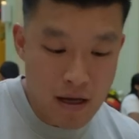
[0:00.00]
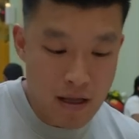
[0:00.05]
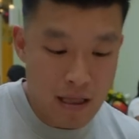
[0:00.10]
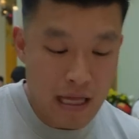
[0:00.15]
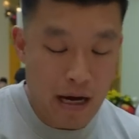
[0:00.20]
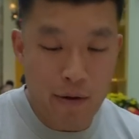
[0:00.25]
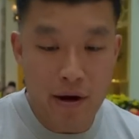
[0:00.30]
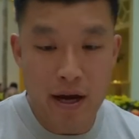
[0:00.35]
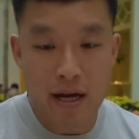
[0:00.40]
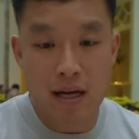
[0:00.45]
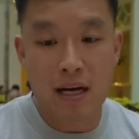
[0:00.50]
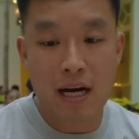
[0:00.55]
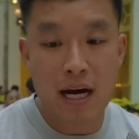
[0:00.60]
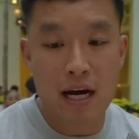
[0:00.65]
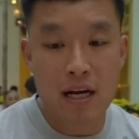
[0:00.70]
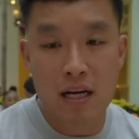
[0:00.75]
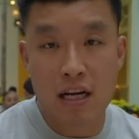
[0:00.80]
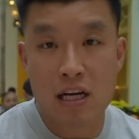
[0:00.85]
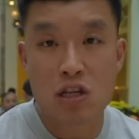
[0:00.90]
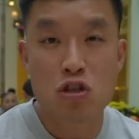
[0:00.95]
That way I can
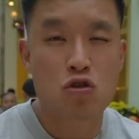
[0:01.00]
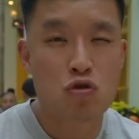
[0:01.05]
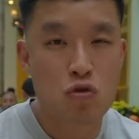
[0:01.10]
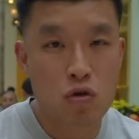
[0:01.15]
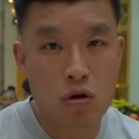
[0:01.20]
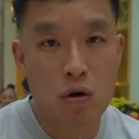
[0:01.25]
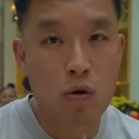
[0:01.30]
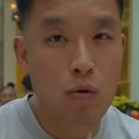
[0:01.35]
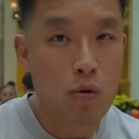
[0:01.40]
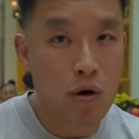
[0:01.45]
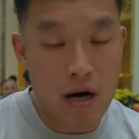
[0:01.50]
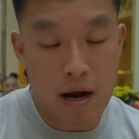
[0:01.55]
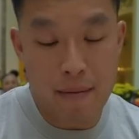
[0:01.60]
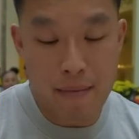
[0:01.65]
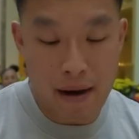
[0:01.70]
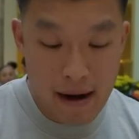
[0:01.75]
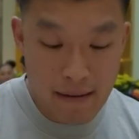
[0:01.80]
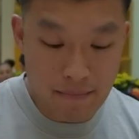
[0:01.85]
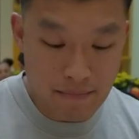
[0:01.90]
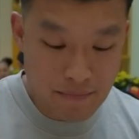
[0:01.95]
kind of control where I'm
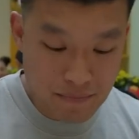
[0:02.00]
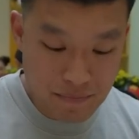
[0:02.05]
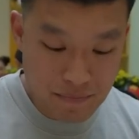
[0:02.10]
at.